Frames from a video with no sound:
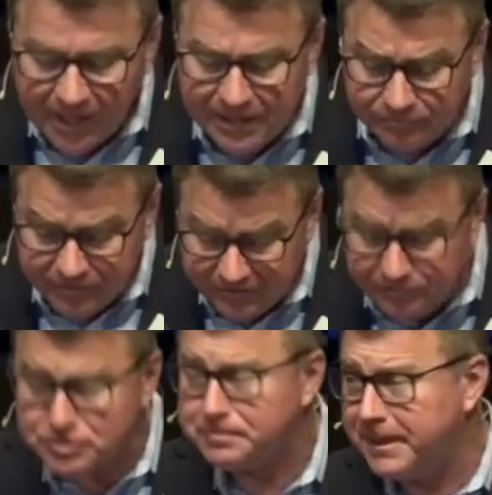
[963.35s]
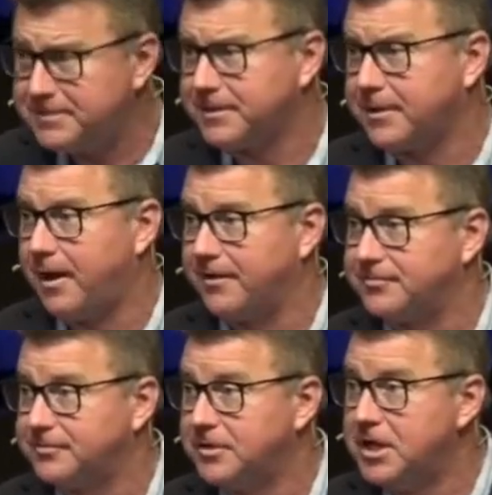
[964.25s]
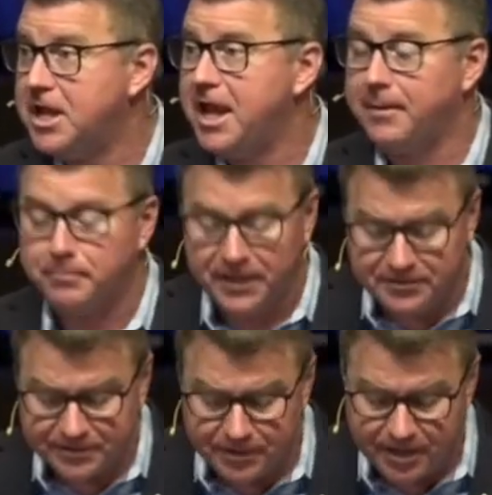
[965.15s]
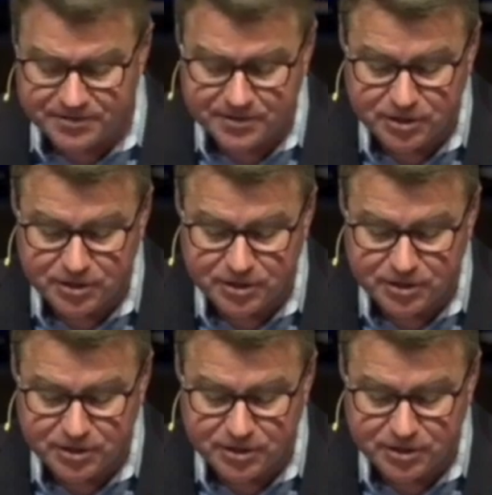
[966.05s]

And then there's Pentecost. And Pentecost